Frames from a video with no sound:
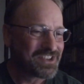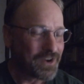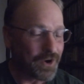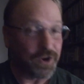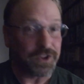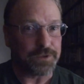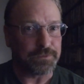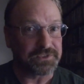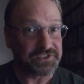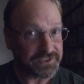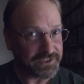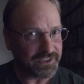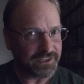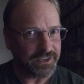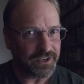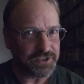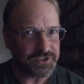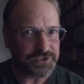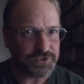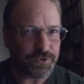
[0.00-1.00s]
Or the
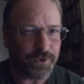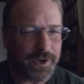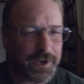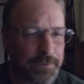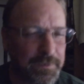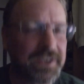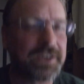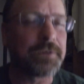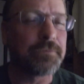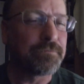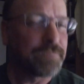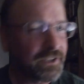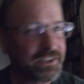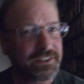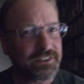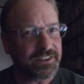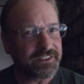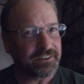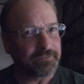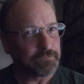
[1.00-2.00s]
mosquitoes drain me
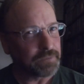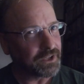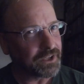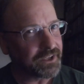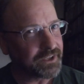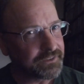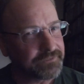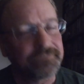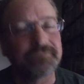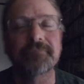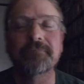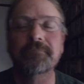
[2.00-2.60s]
completely of blood.